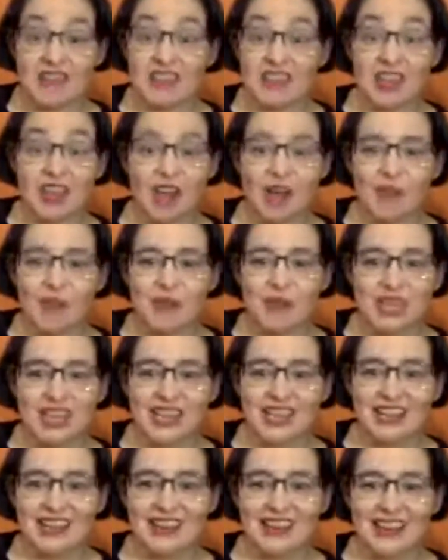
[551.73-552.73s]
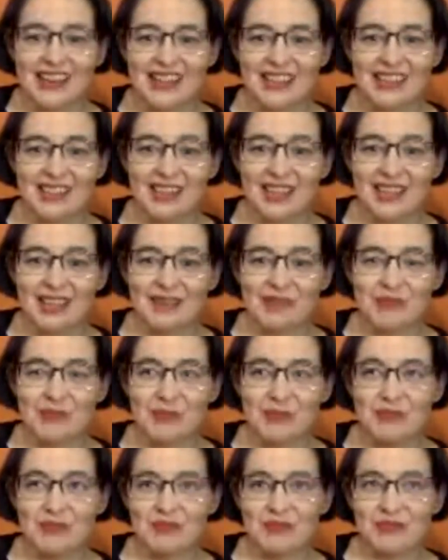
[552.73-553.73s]
and they copy it and
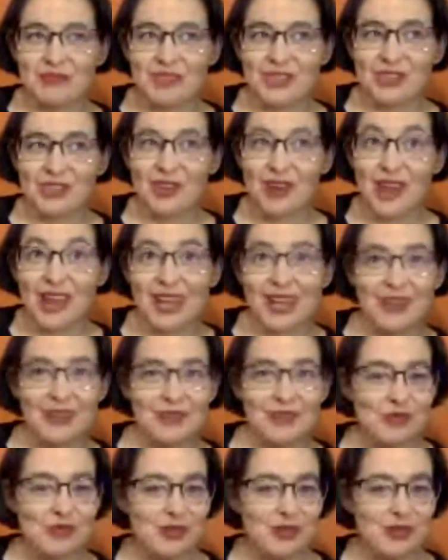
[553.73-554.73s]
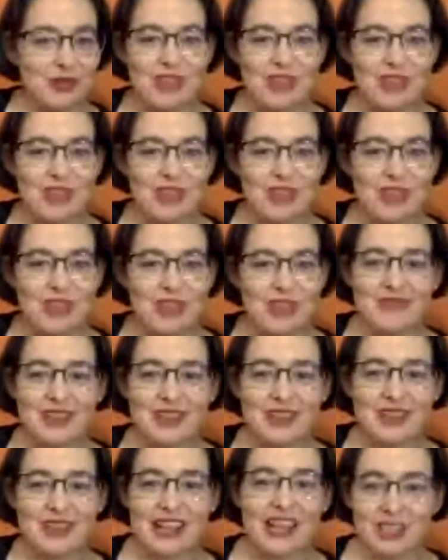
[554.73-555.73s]
they try to improve it.
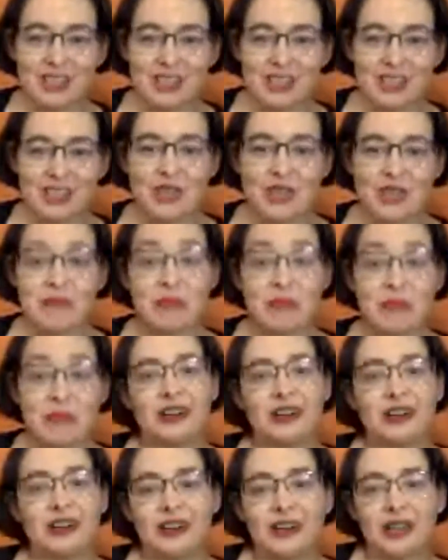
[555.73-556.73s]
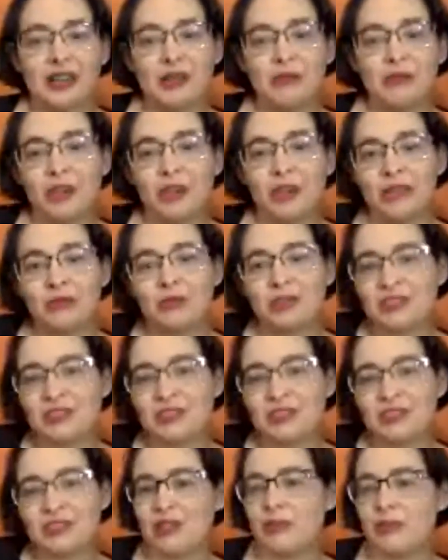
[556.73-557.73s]
They're like, I can do that better and
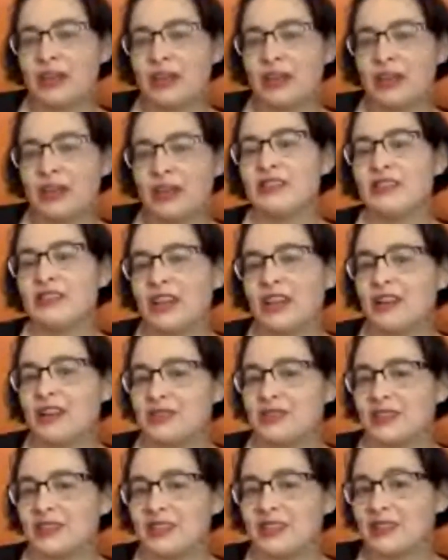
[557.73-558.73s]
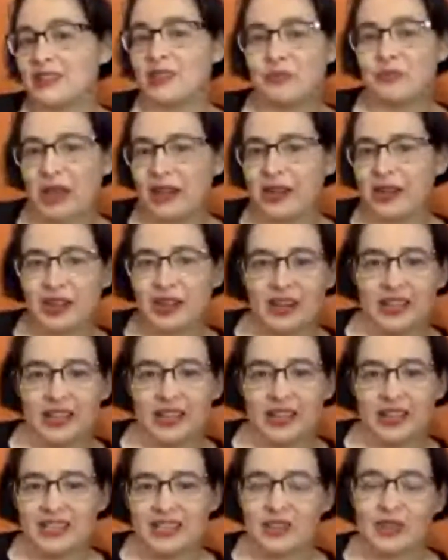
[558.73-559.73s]
mine will sell better than theirs because it's
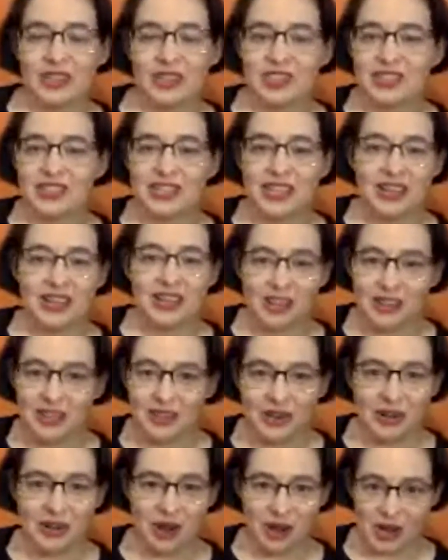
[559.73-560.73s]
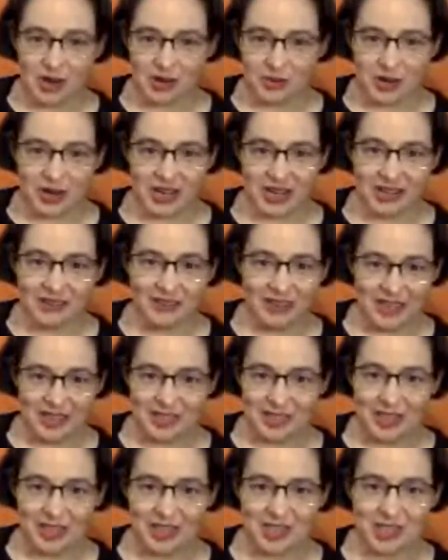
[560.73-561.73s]
better. So I'll just take all their hard
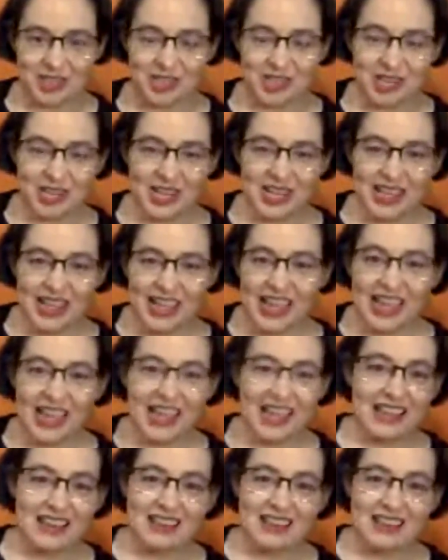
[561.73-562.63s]
work and research